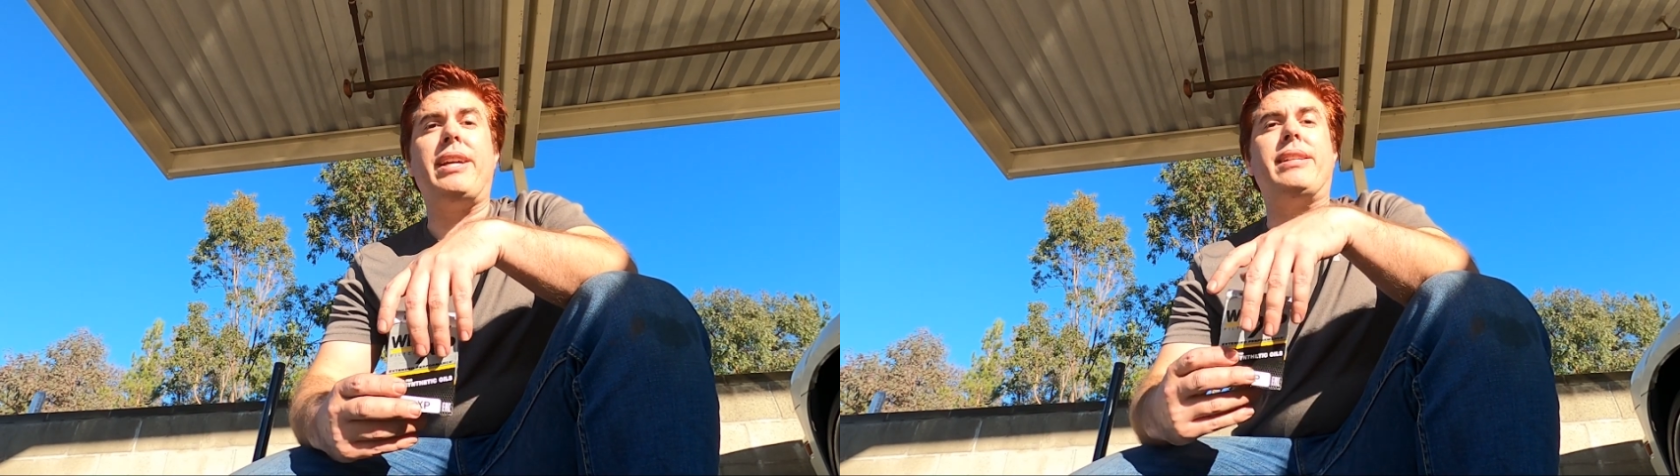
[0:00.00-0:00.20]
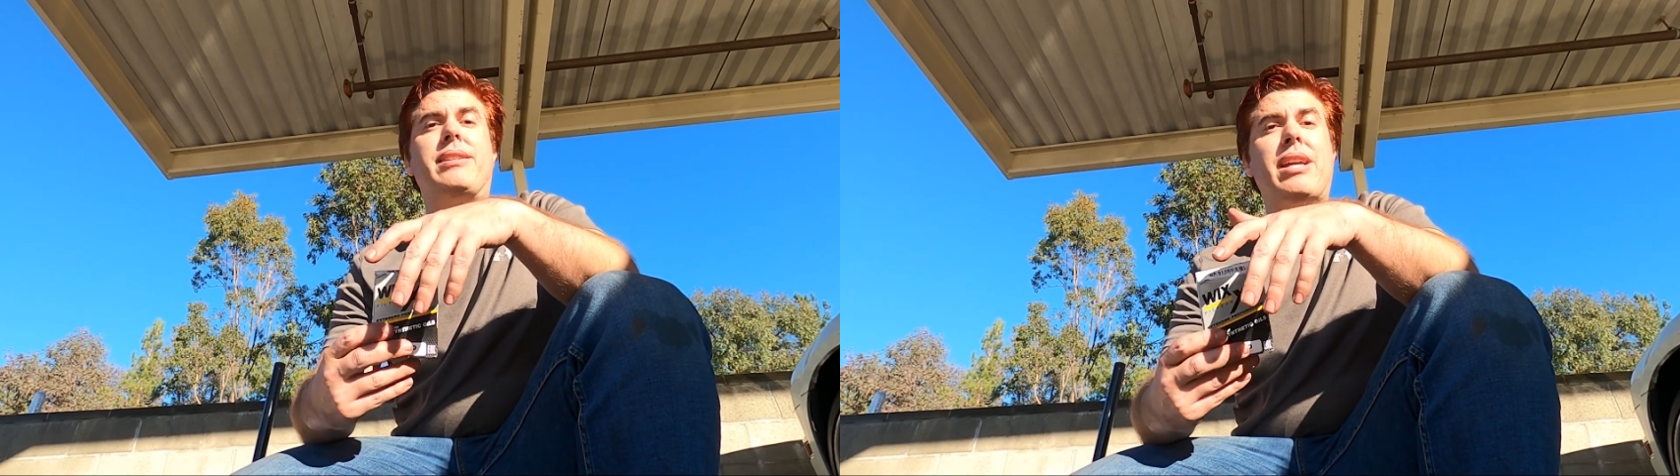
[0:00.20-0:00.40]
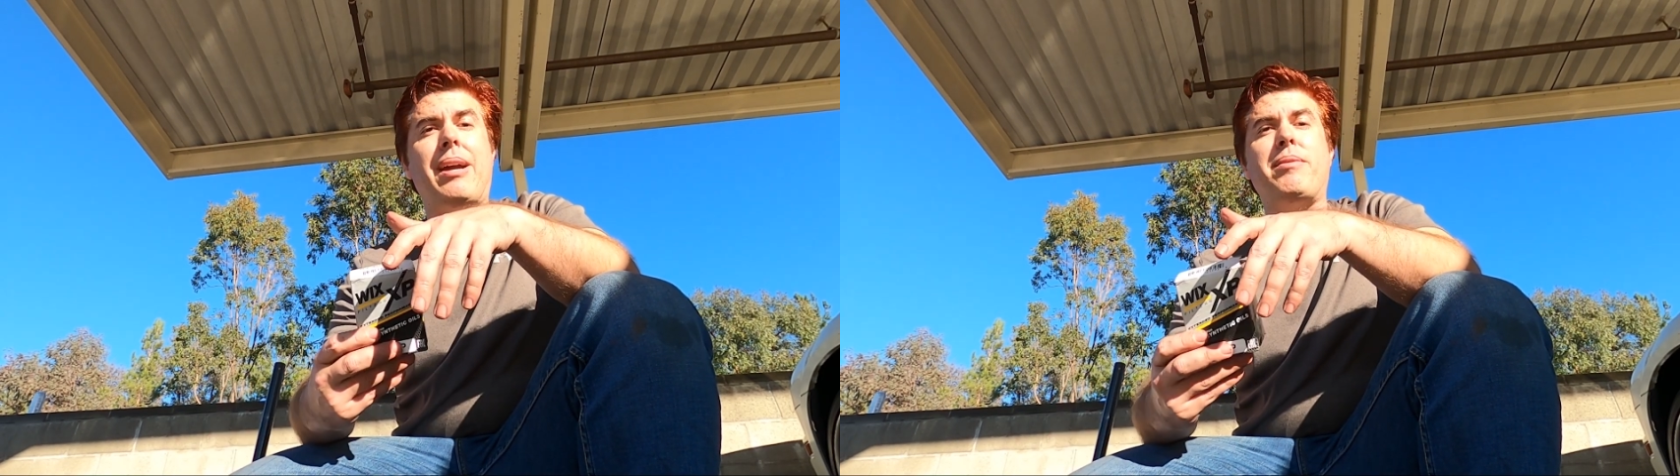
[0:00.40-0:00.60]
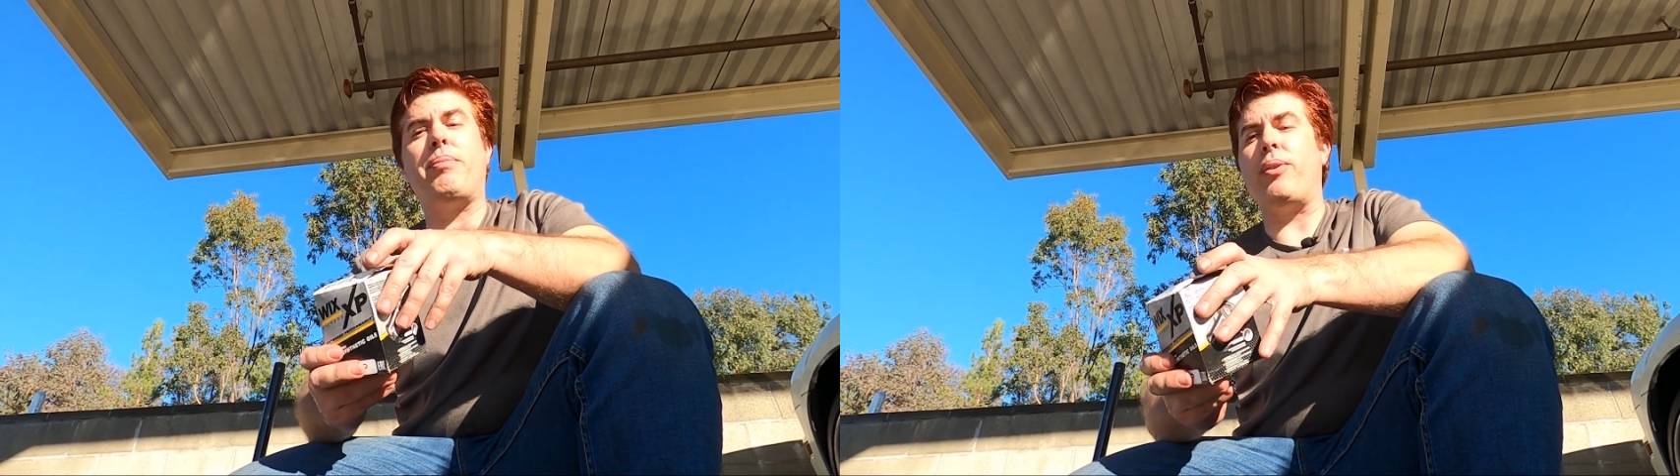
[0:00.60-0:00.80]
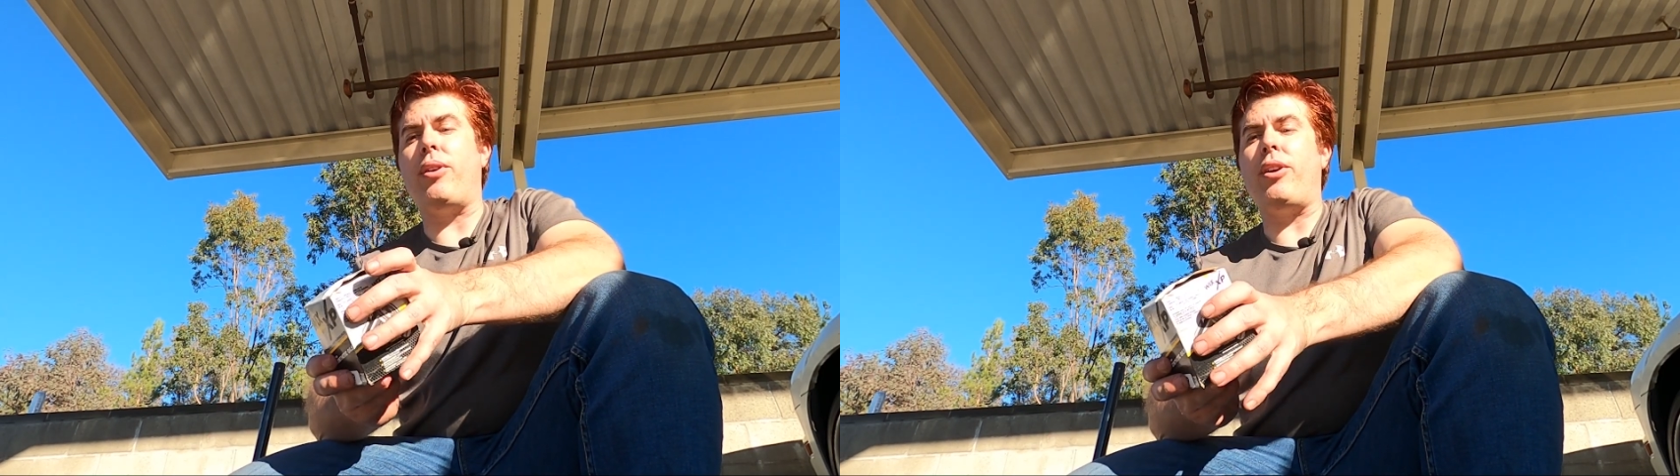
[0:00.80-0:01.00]
it's time to
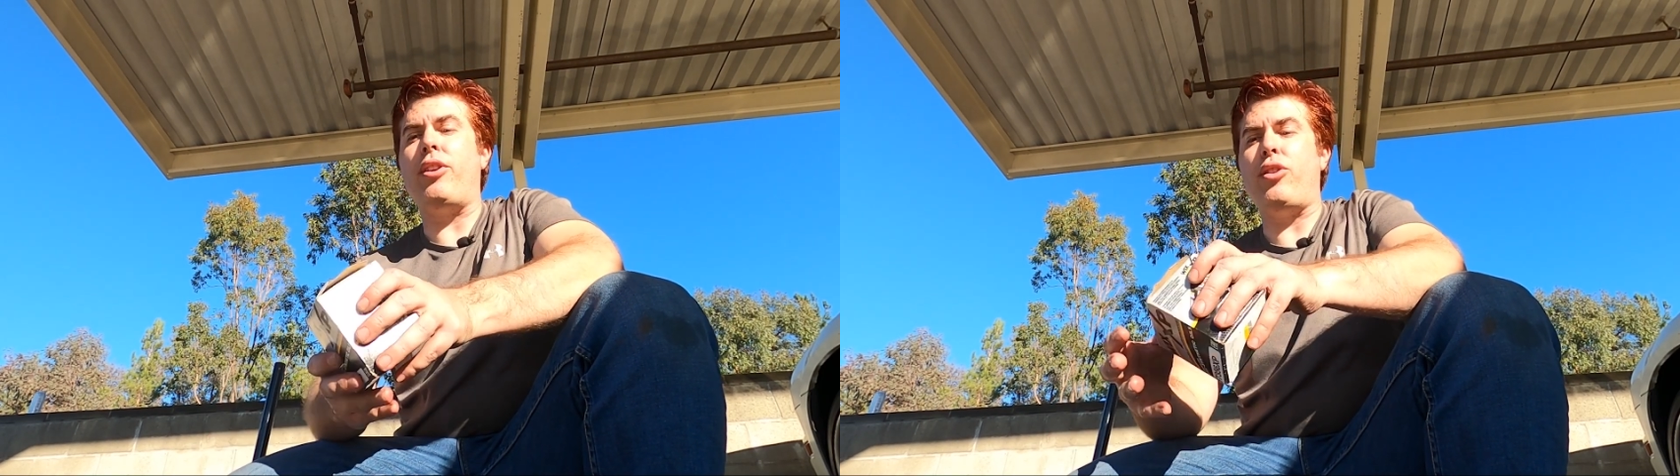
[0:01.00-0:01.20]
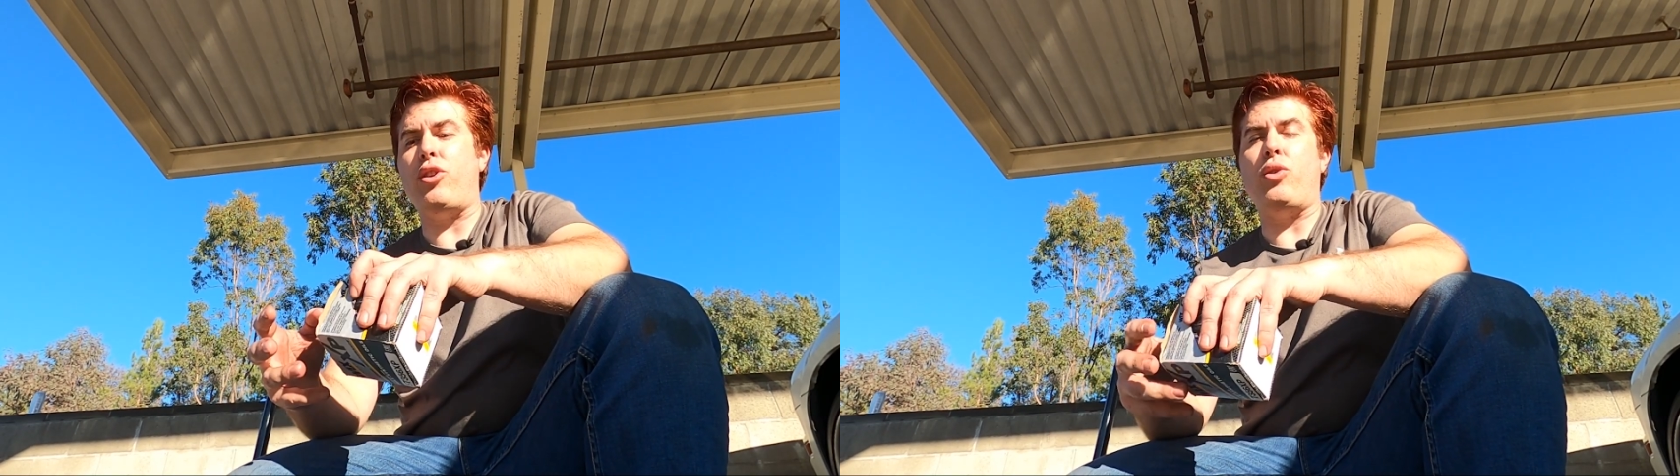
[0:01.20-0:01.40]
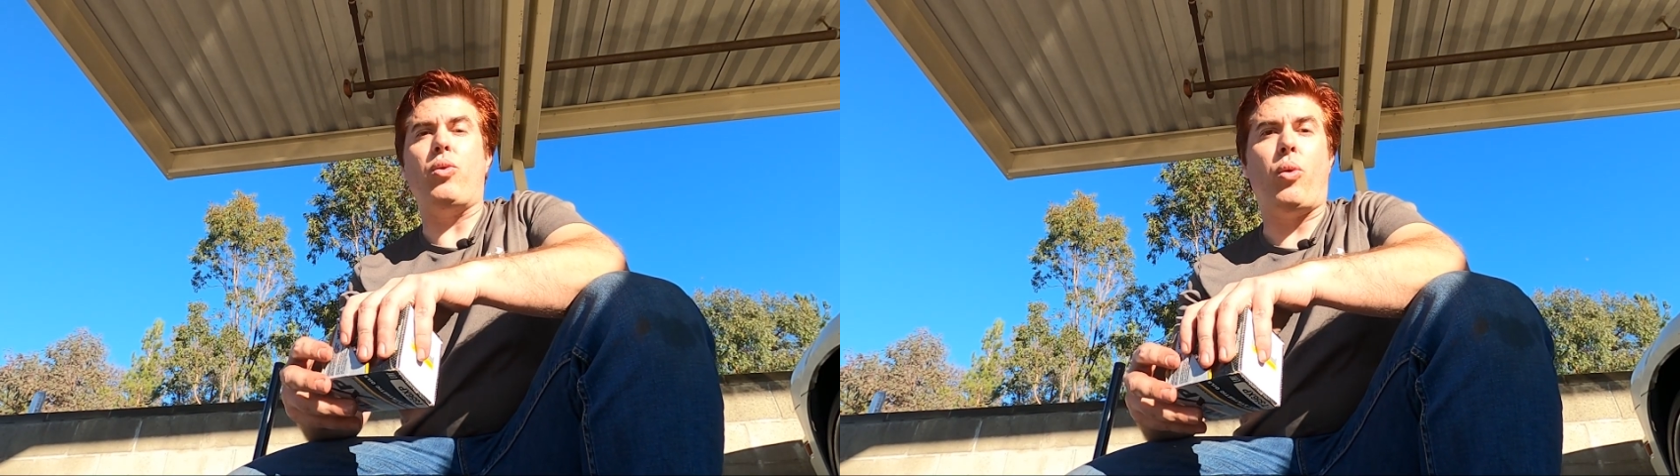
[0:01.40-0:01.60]
put on the new